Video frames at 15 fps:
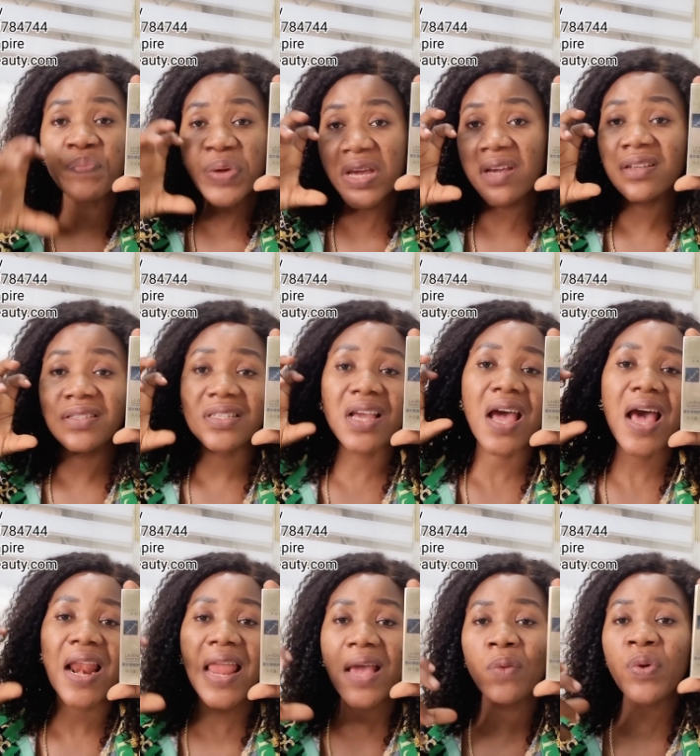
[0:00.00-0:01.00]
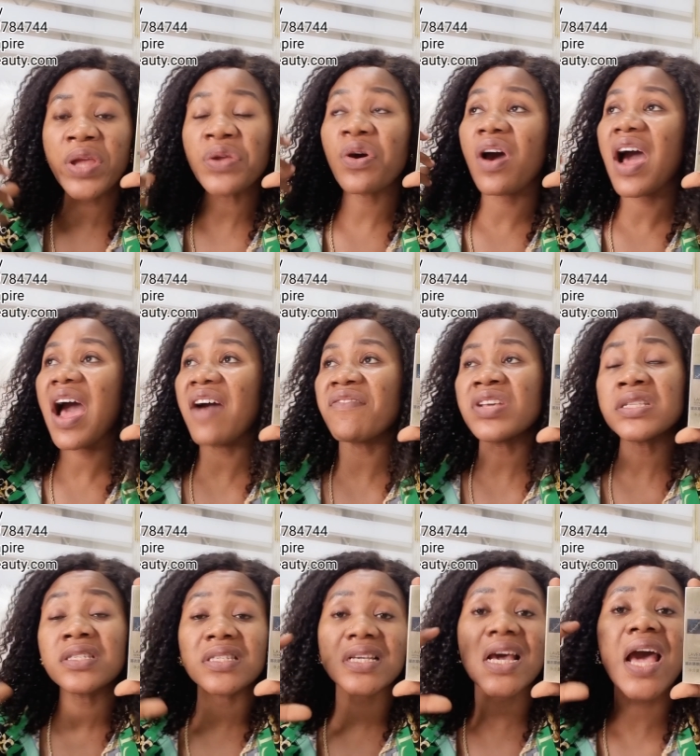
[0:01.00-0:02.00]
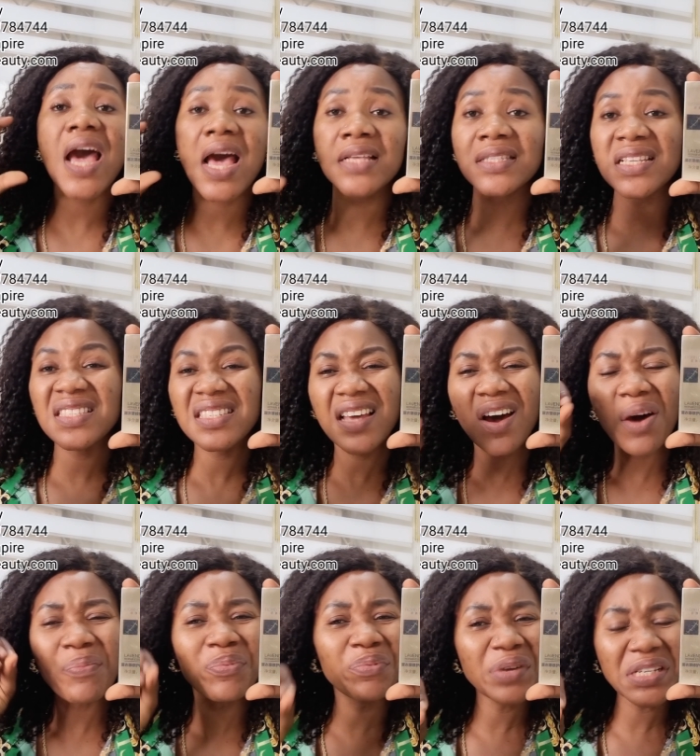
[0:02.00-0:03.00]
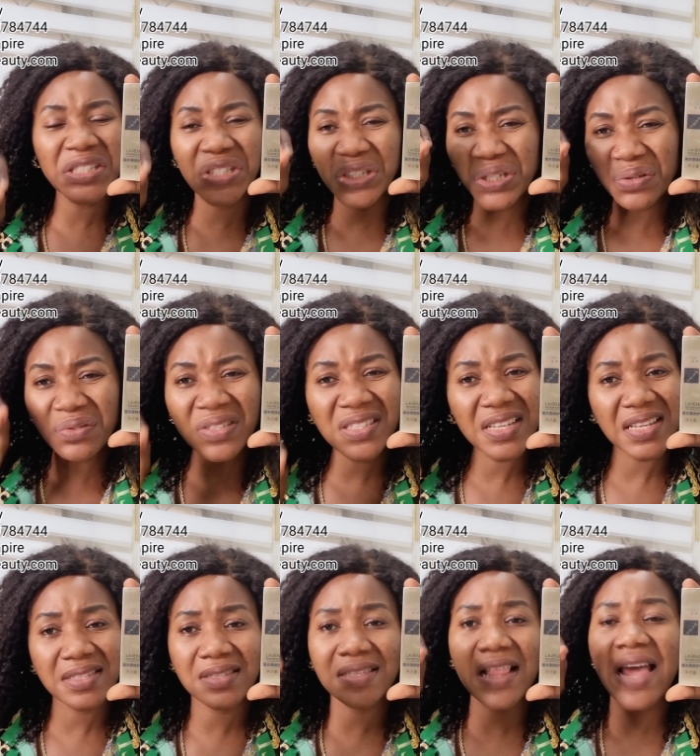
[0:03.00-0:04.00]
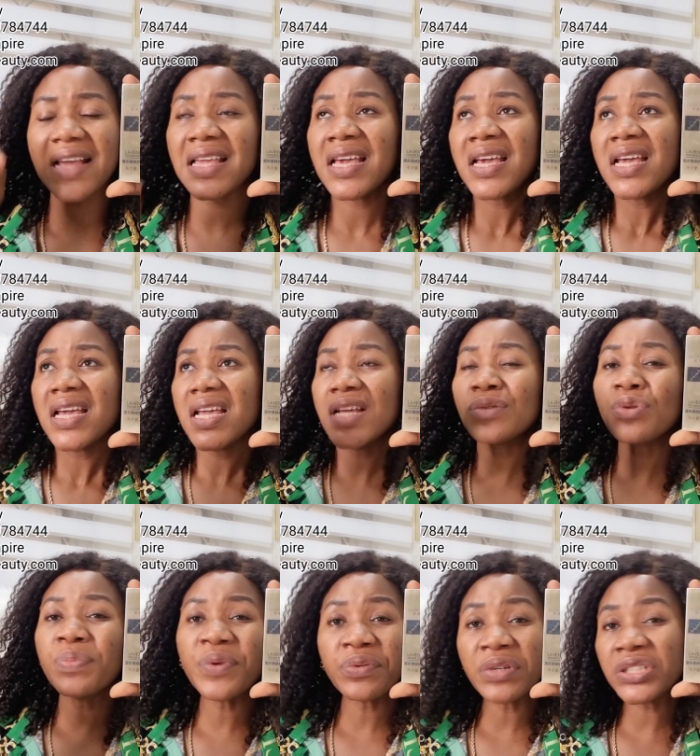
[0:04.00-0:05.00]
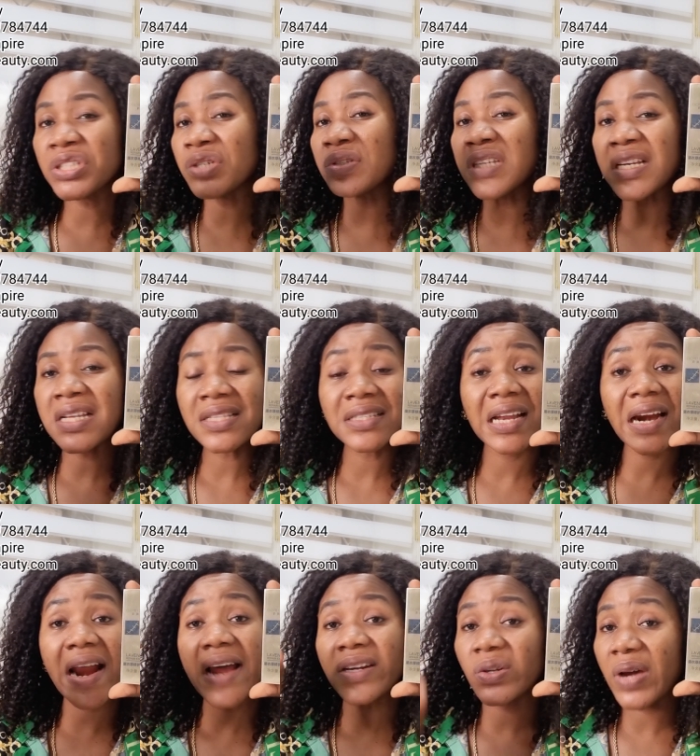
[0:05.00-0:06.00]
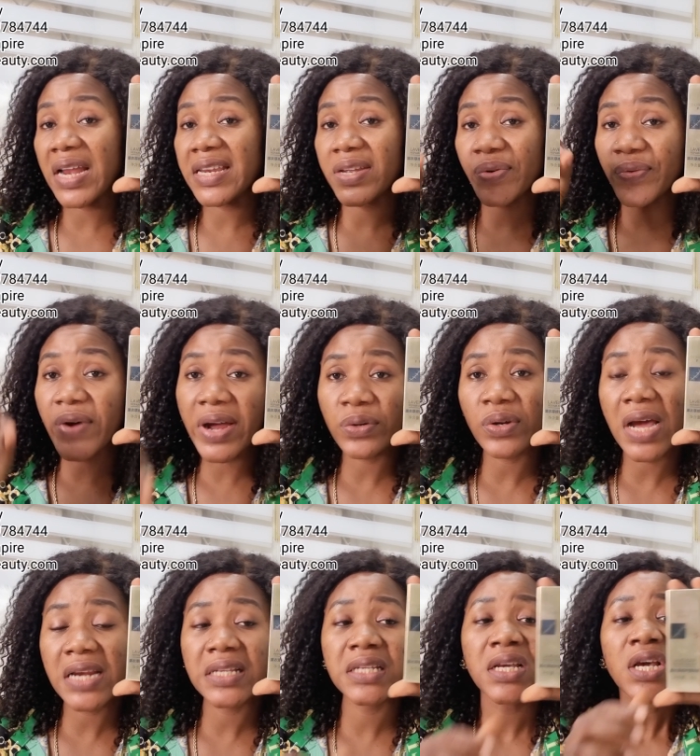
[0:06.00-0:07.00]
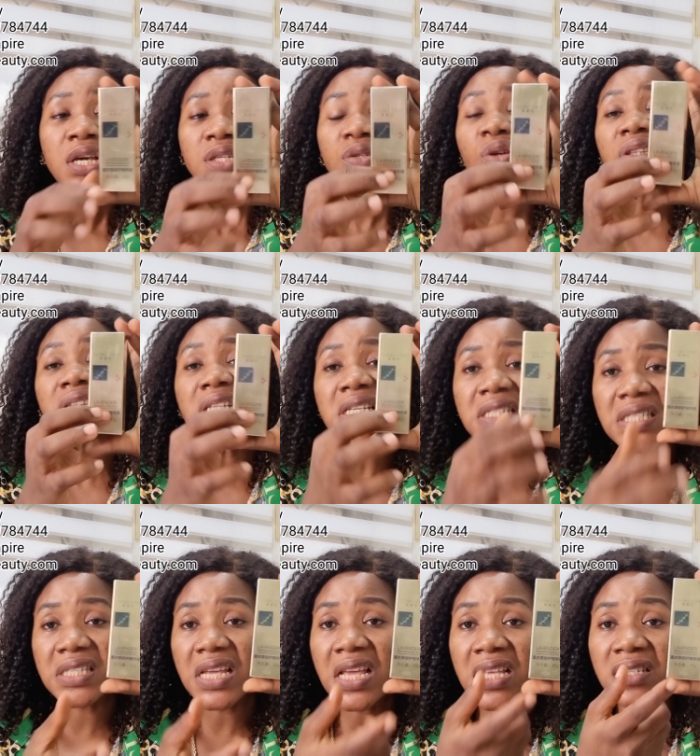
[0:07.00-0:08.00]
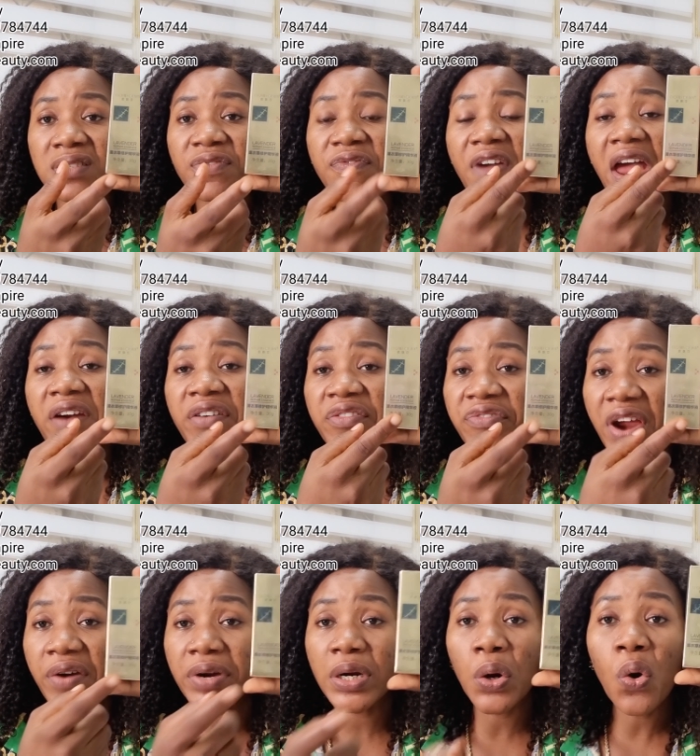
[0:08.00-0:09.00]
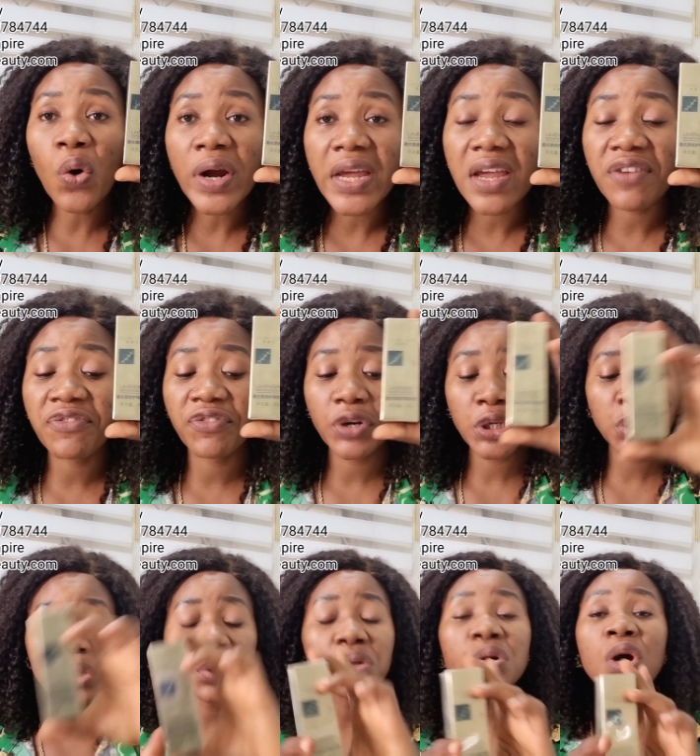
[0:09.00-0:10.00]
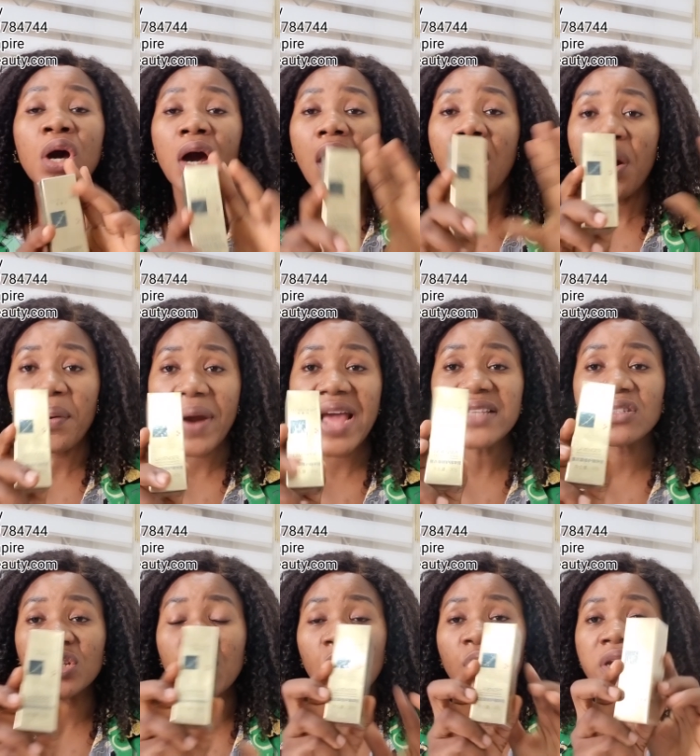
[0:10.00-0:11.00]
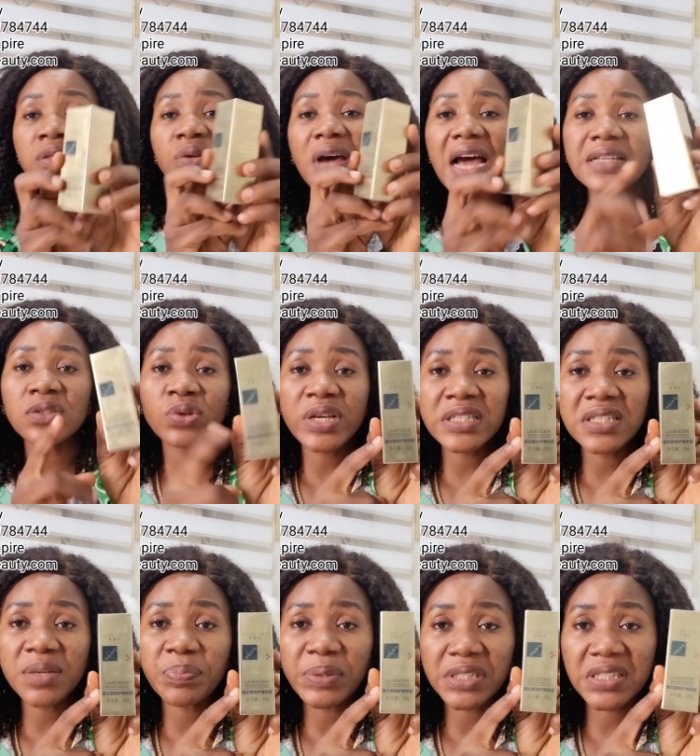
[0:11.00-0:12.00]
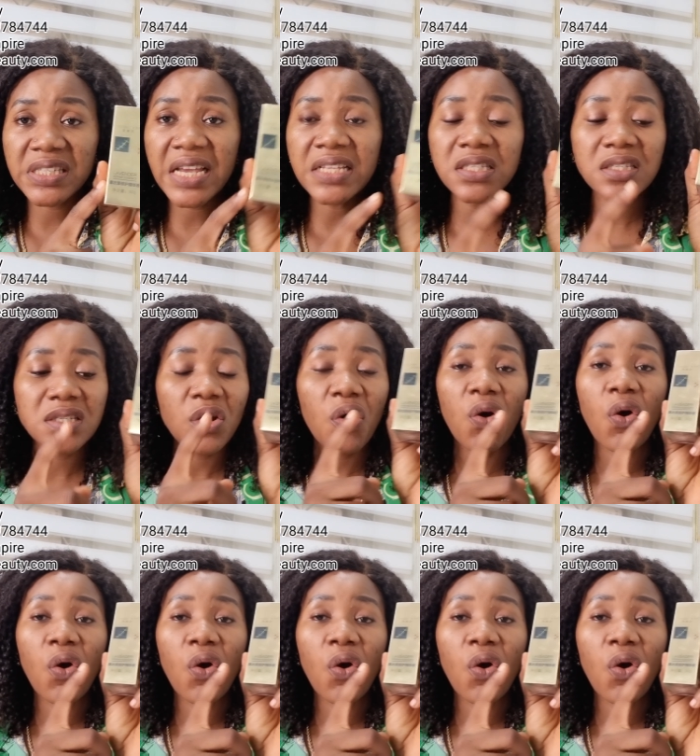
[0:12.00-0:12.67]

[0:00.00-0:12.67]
big scar, like when you're having scars, it helps reduce it, like it will be reducing it gradually. So this is very, very okay for you, all right? So you're going to have 20%